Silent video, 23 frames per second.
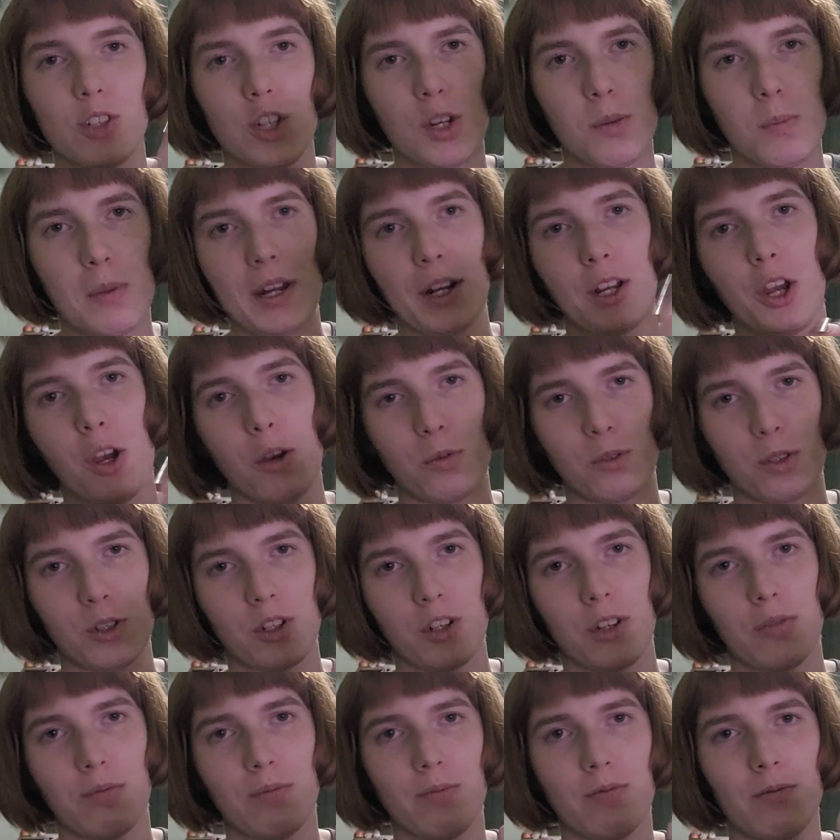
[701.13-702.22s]
She made a
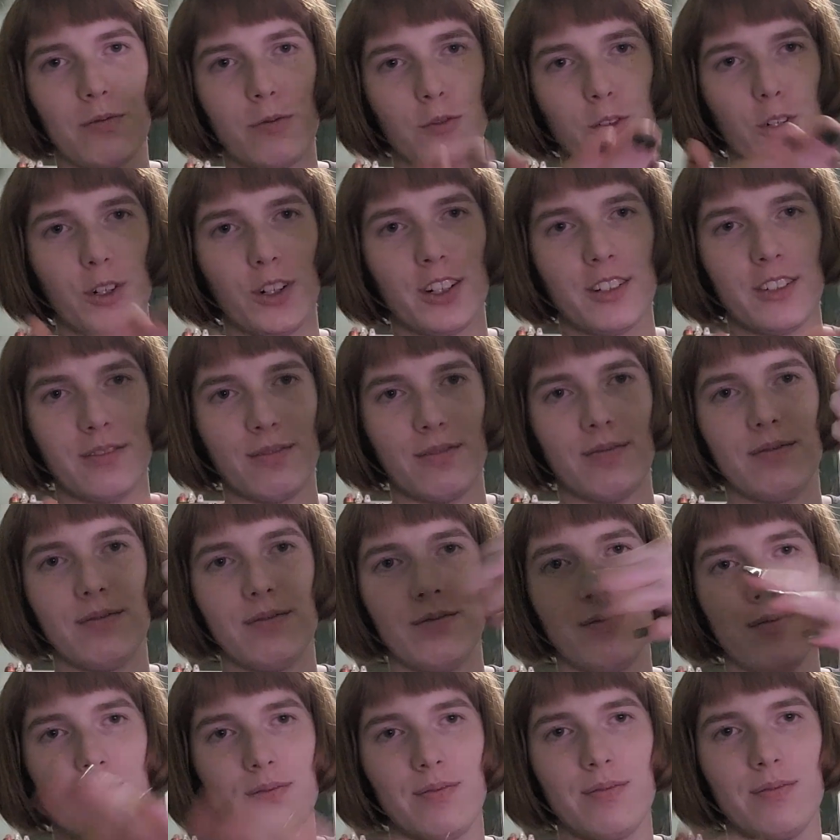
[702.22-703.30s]
coaster for
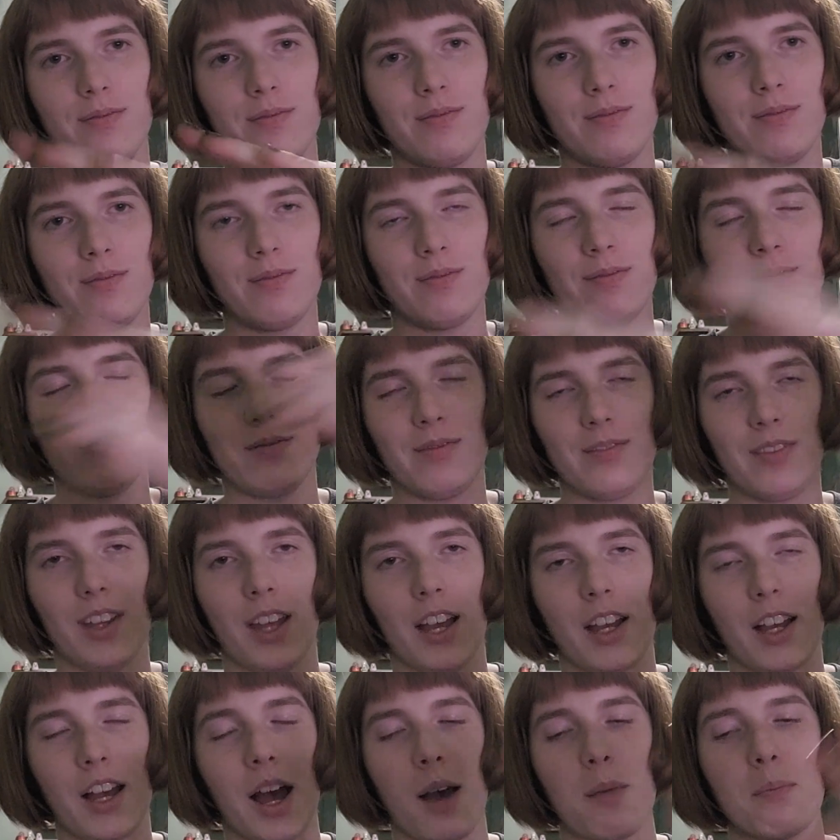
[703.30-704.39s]

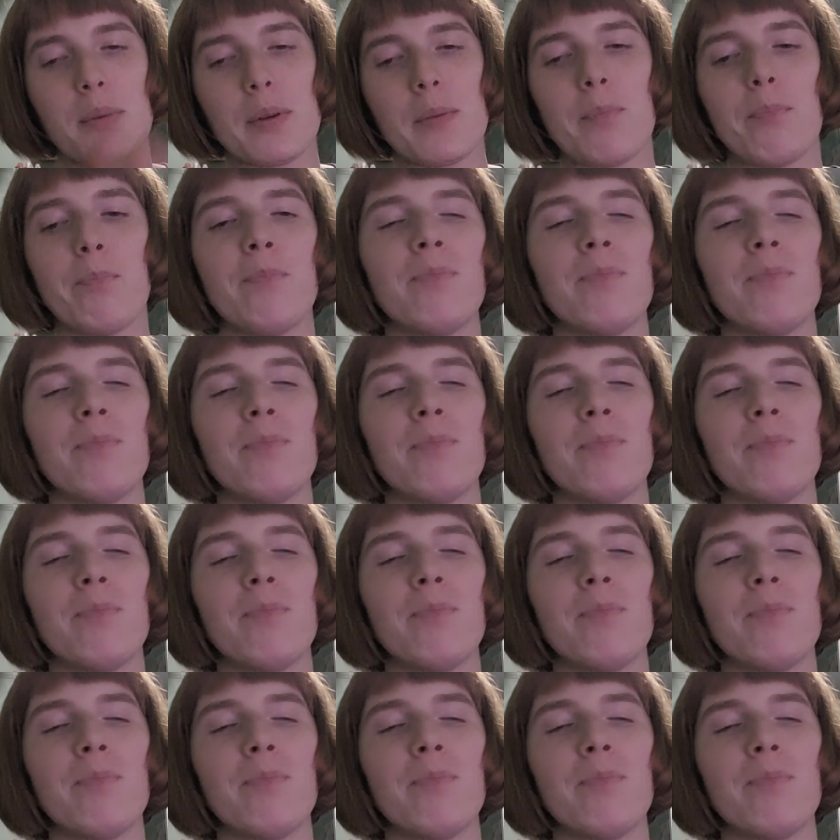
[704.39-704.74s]
a cup.